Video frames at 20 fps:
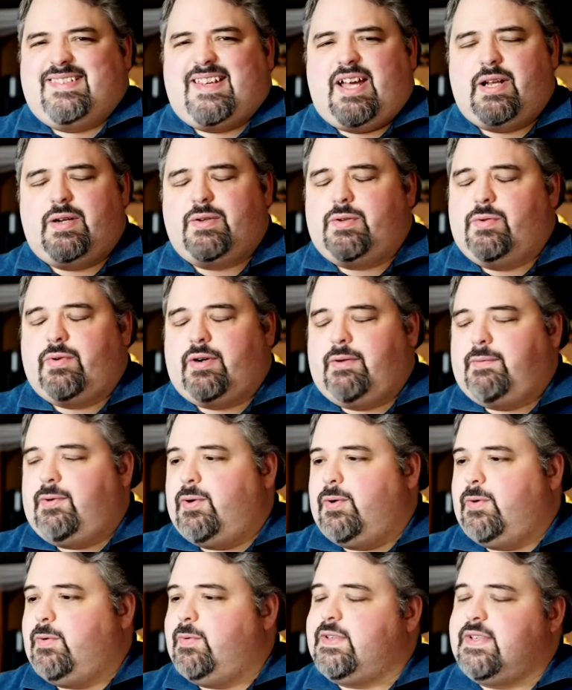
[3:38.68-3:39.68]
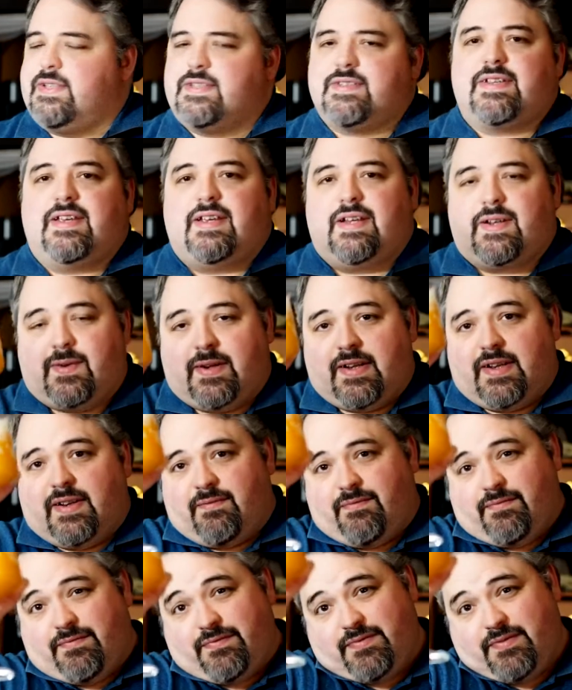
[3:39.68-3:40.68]
I don't know where I'm going with this. Anyway,
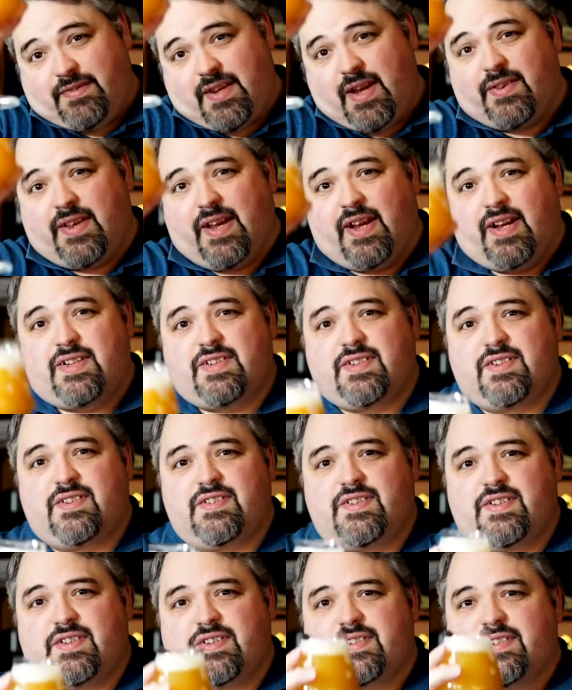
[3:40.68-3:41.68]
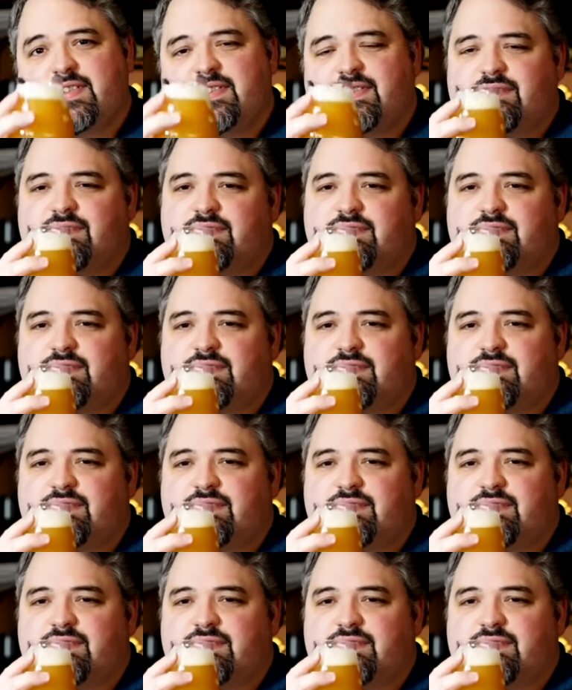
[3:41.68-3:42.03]
down the hatch. Cheers.